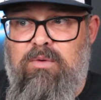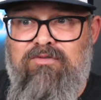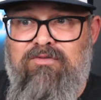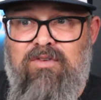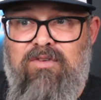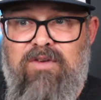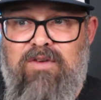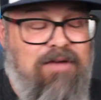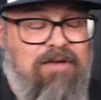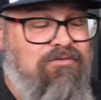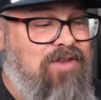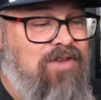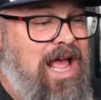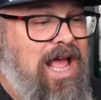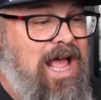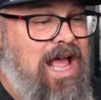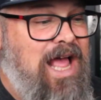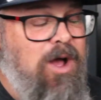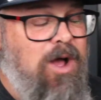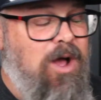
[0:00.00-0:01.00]
flash
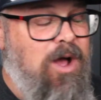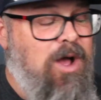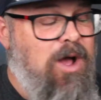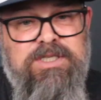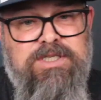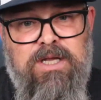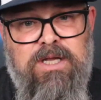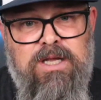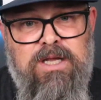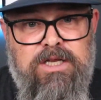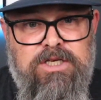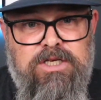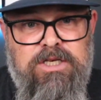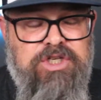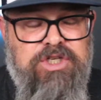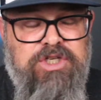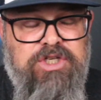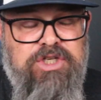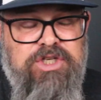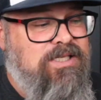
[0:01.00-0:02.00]
bombs, jigs,
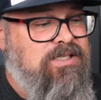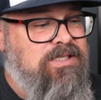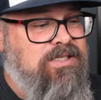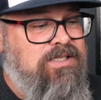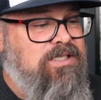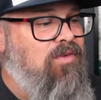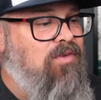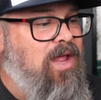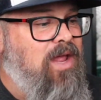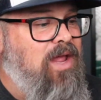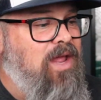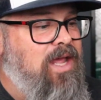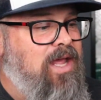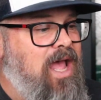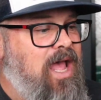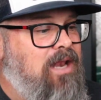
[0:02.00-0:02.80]
and stuff like that.